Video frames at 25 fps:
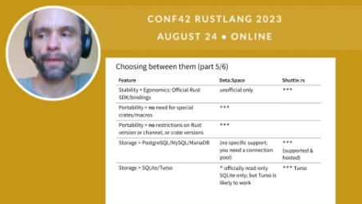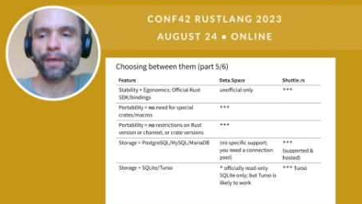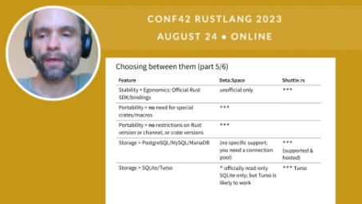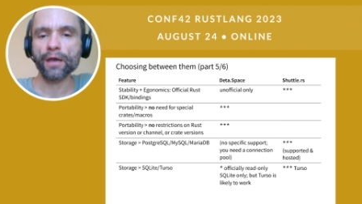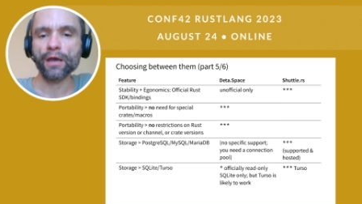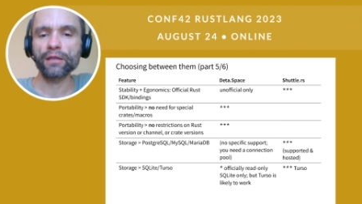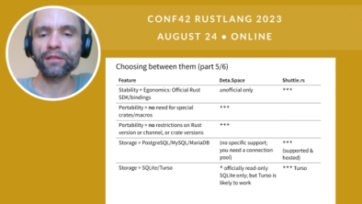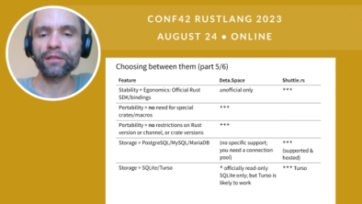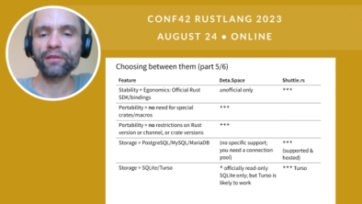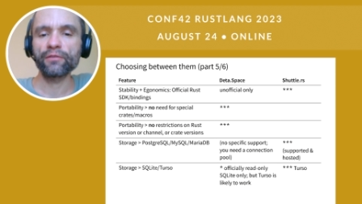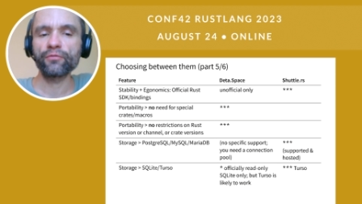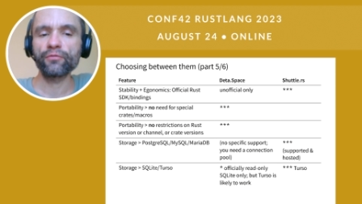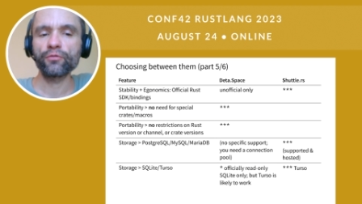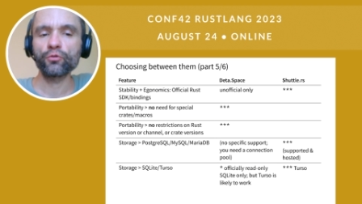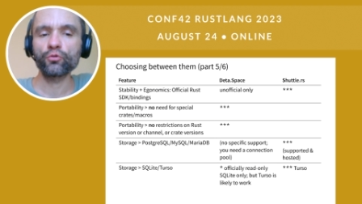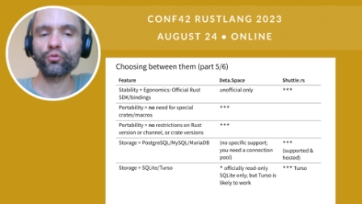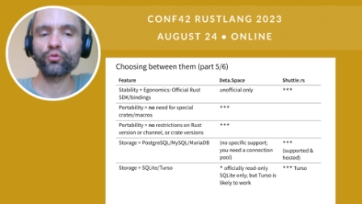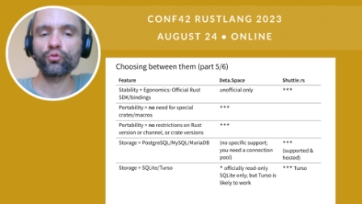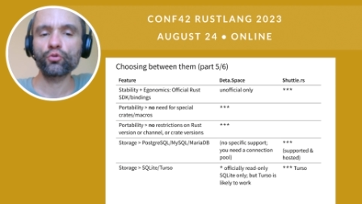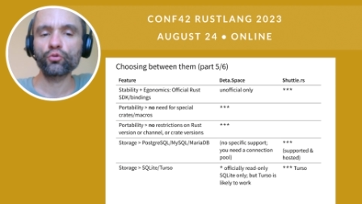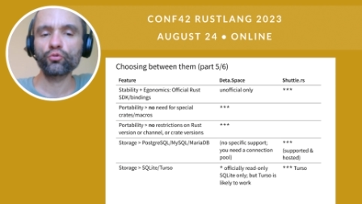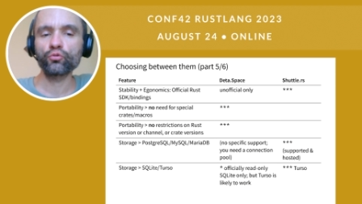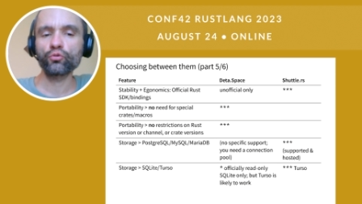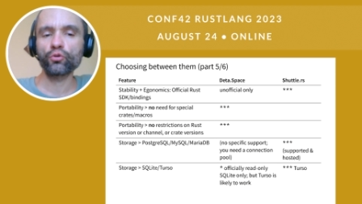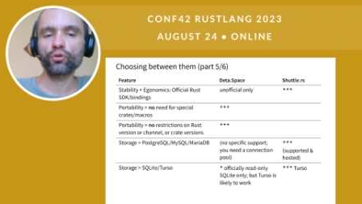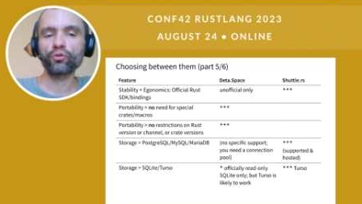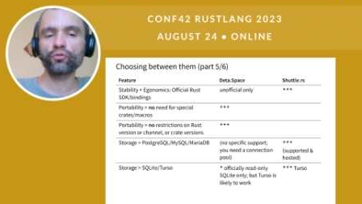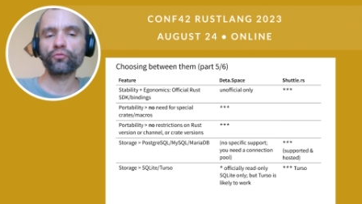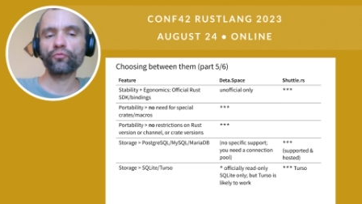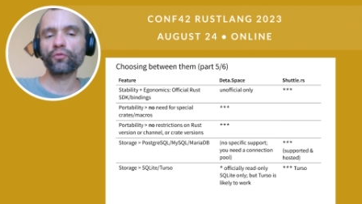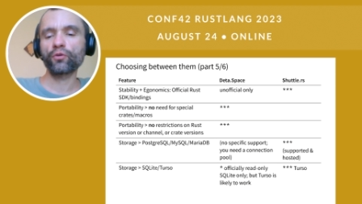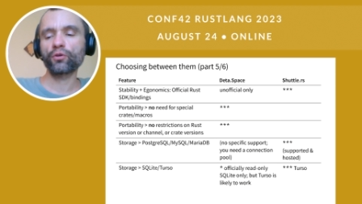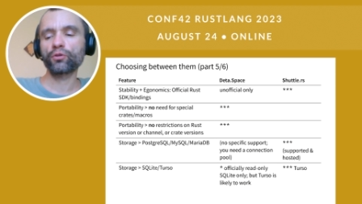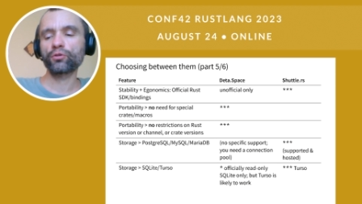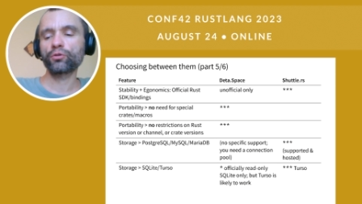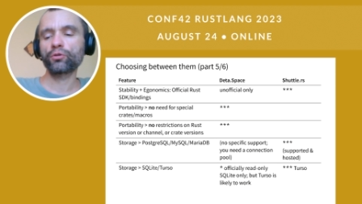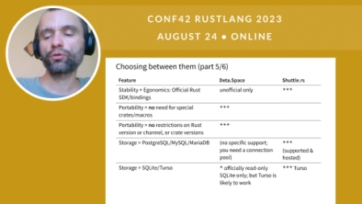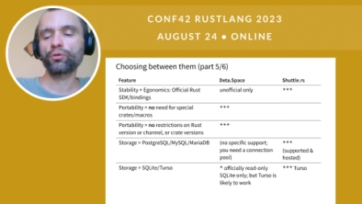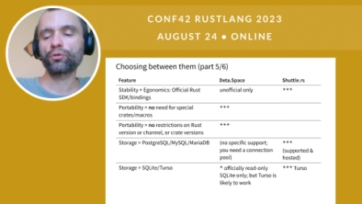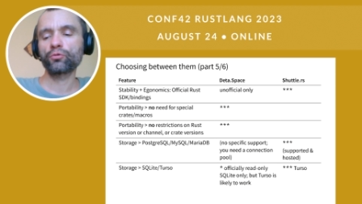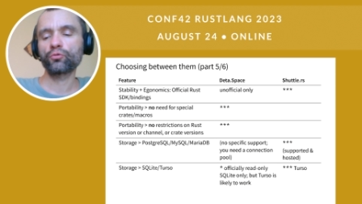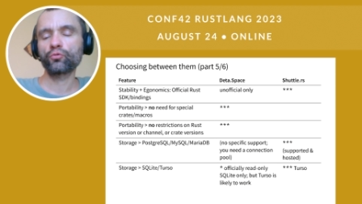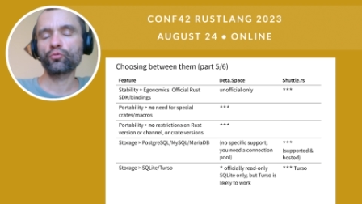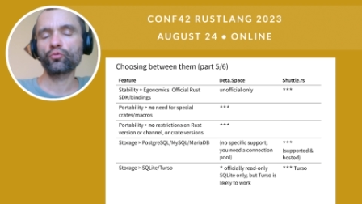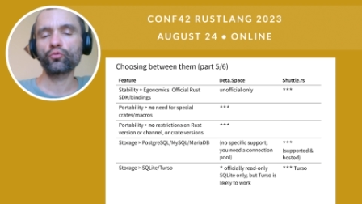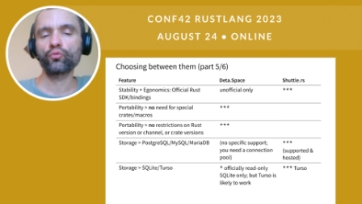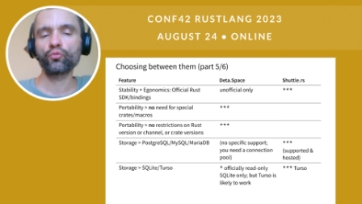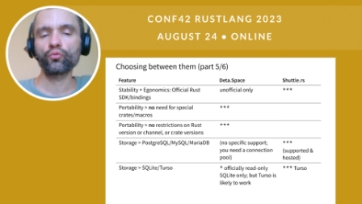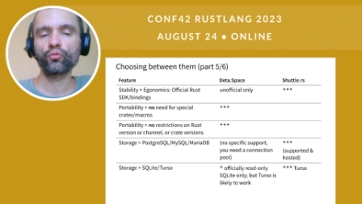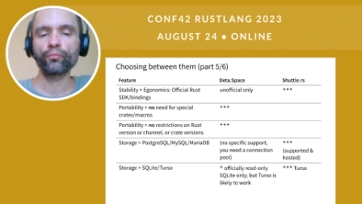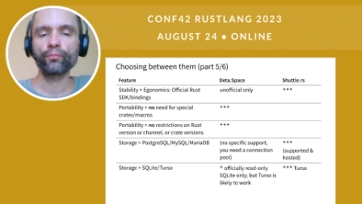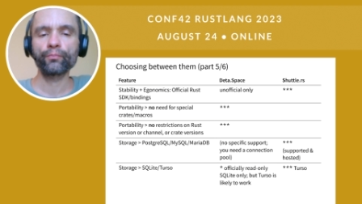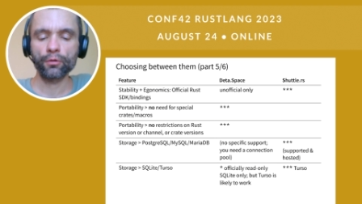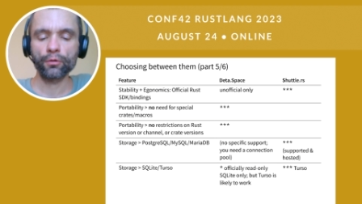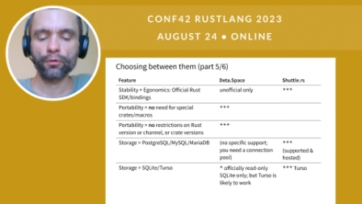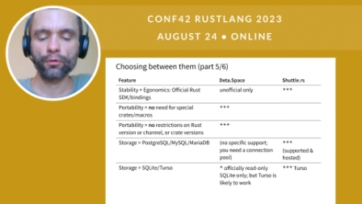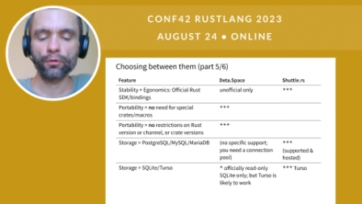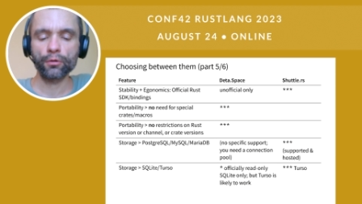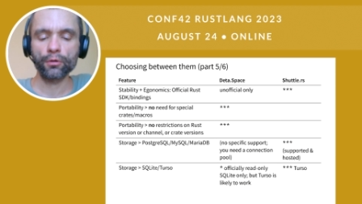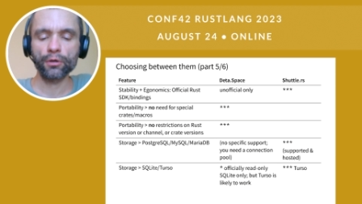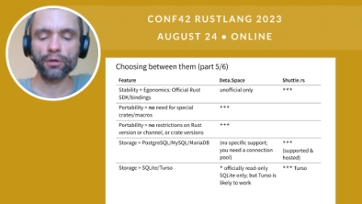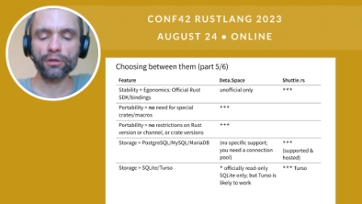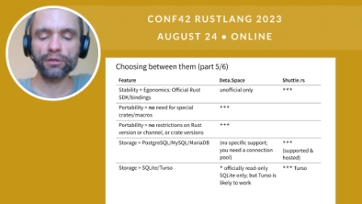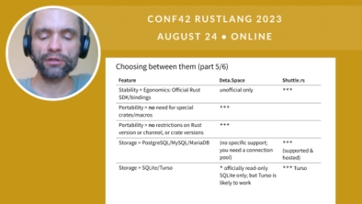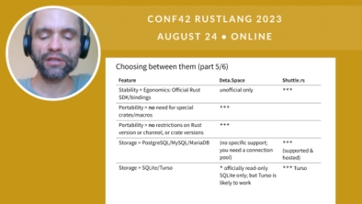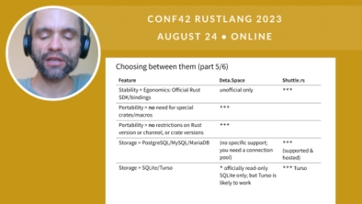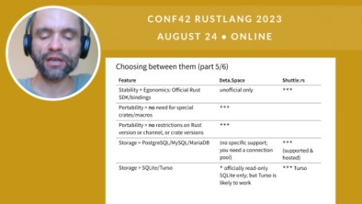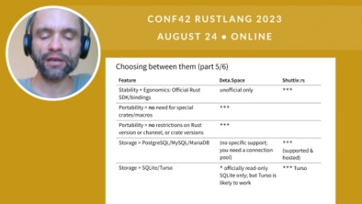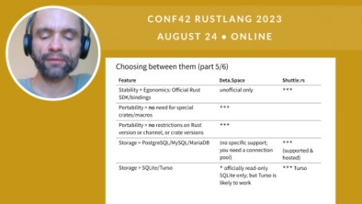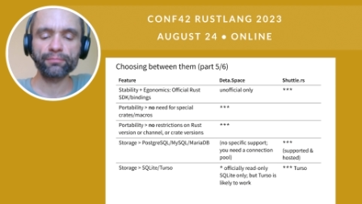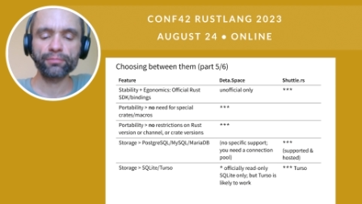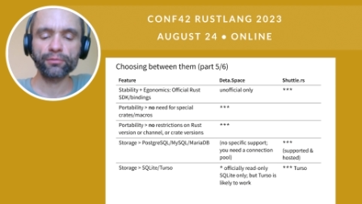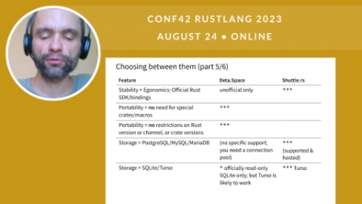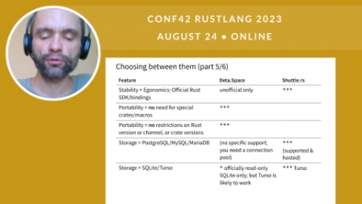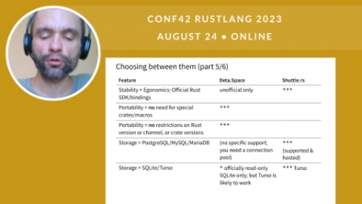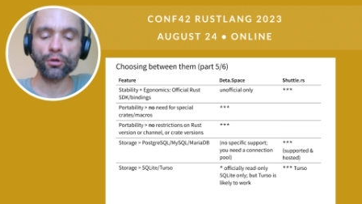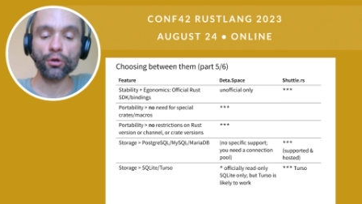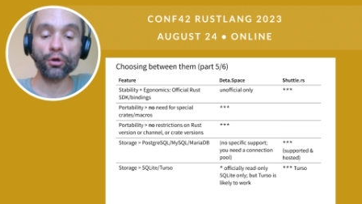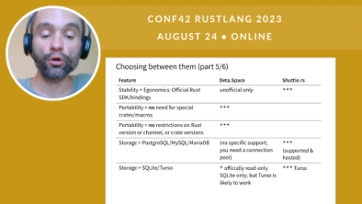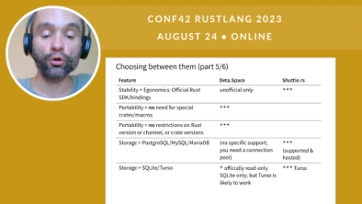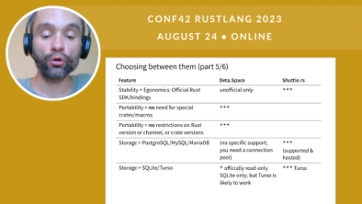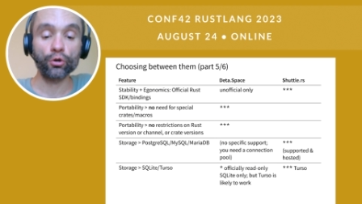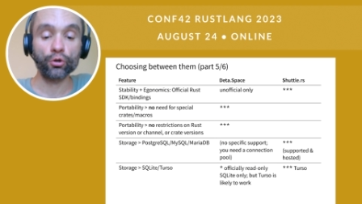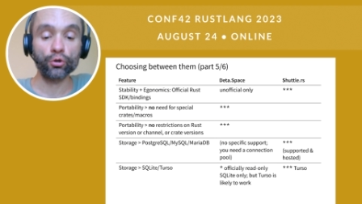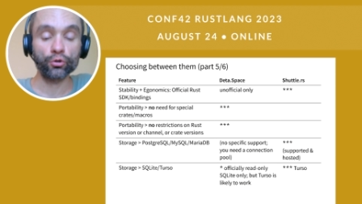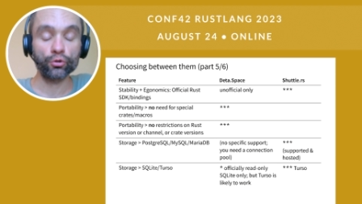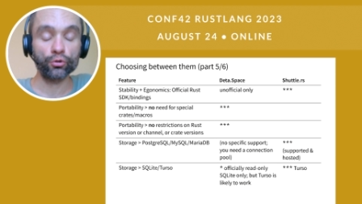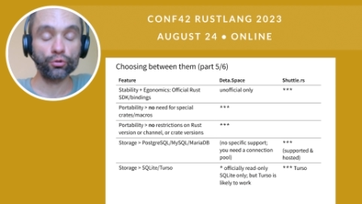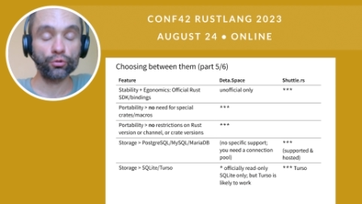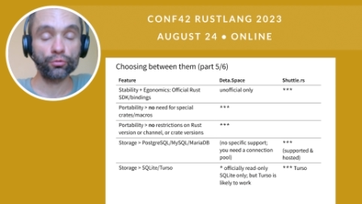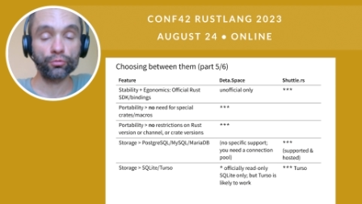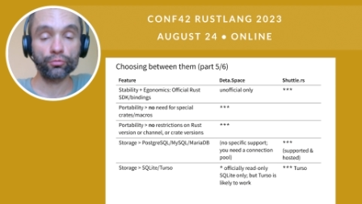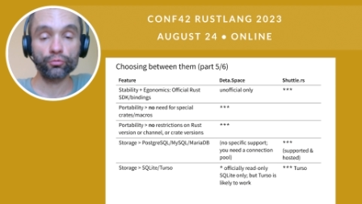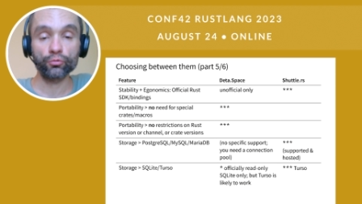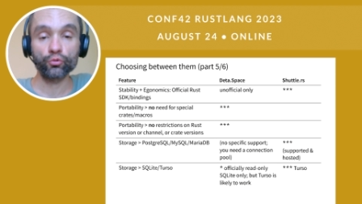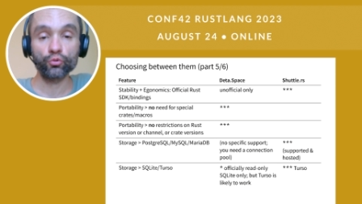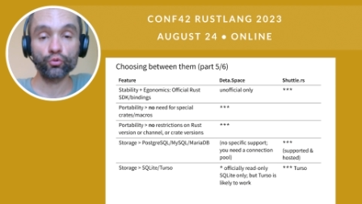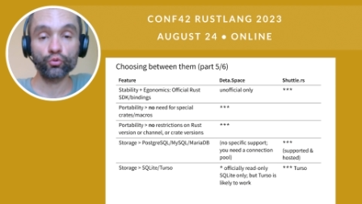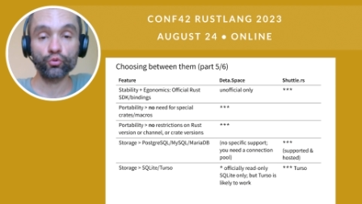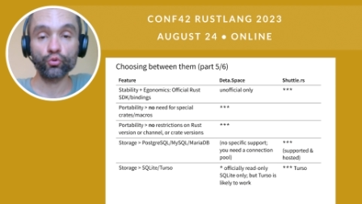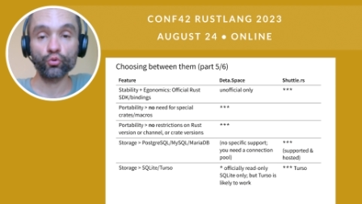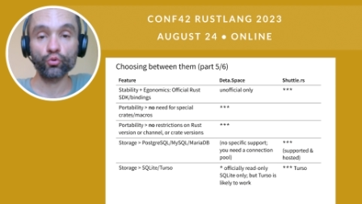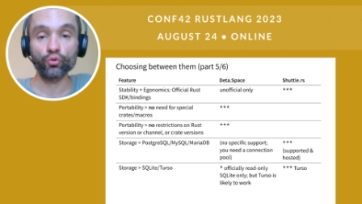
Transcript: and if you do not want to adapt or, or to, to